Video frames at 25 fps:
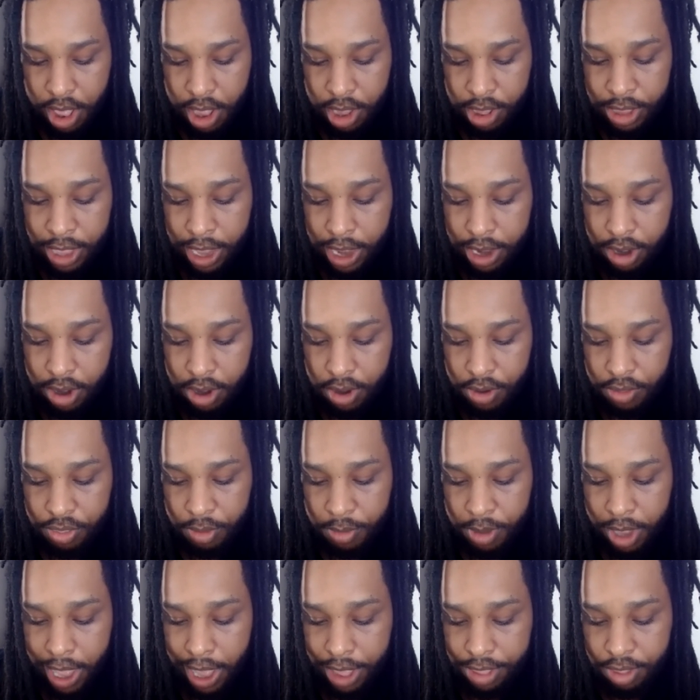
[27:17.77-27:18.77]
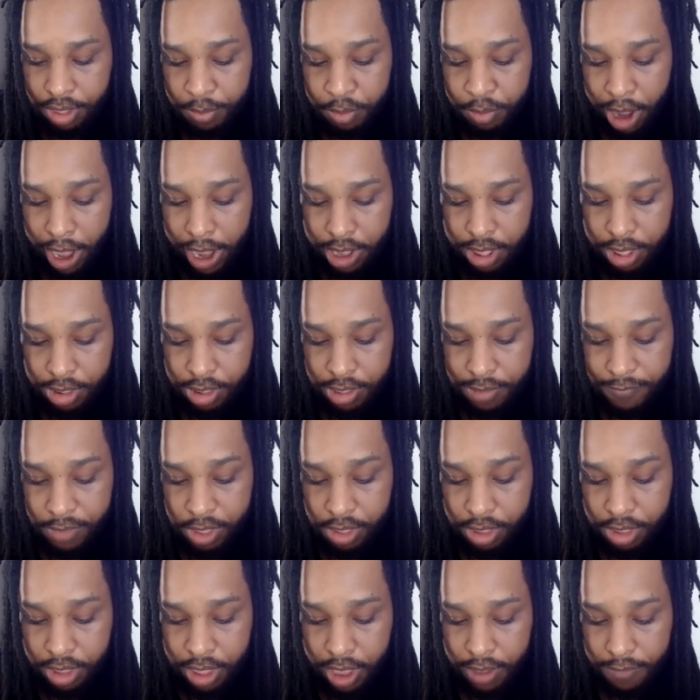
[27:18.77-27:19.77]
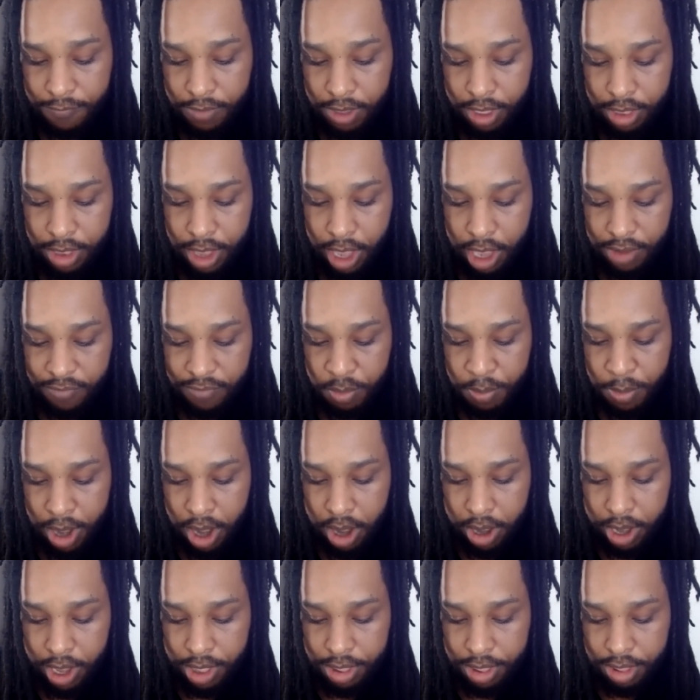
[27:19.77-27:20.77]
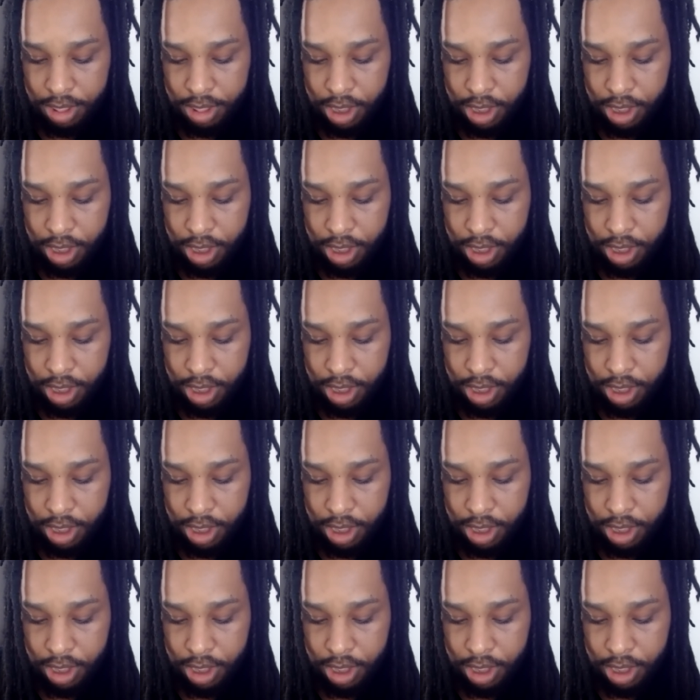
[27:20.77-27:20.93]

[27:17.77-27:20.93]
Later, as the practice of enslaving Native Americans